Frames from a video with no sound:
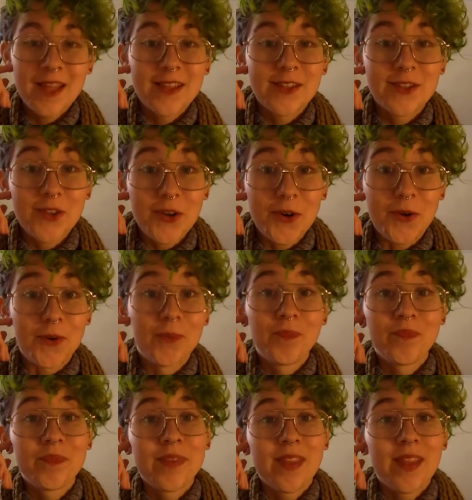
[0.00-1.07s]
So,
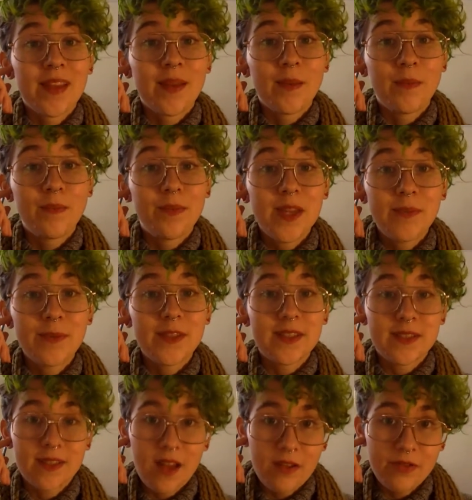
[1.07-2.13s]
people
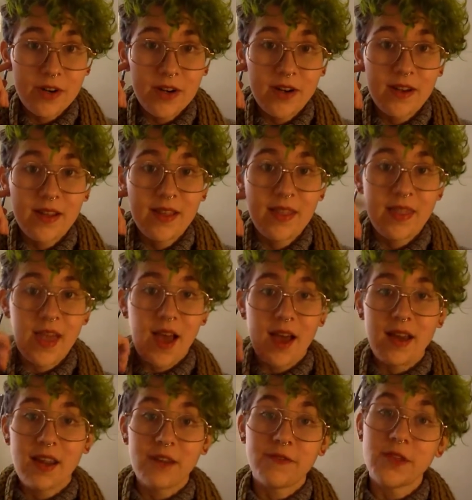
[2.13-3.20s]
discovered
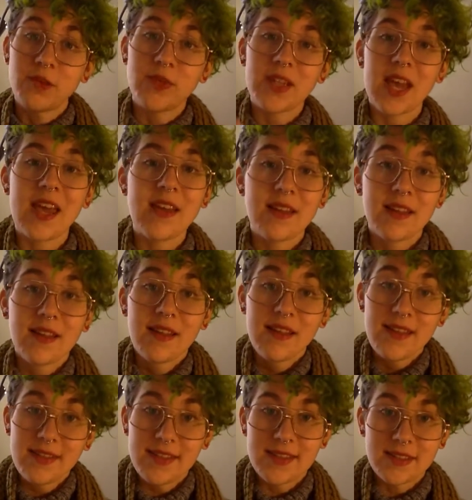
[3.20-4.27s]
that if you take
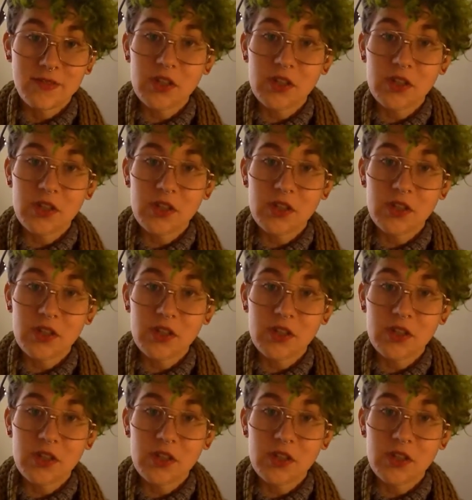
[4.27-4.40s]
this